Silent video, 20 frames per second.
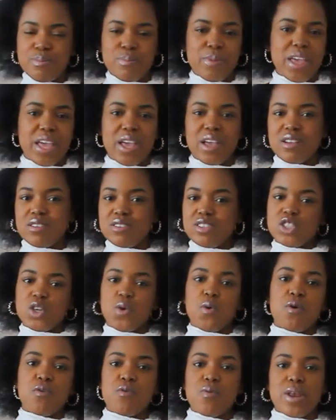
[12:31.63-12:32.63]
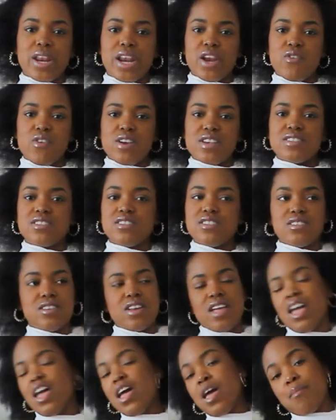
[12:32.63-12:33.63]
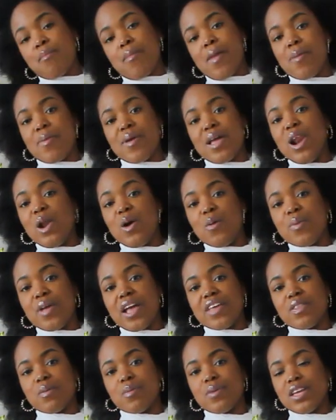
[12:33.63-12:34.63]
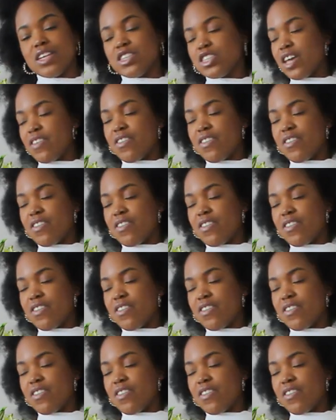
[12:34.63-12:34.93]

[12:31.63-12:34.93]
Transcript: big short wedding dress and maybe eloping at the beach.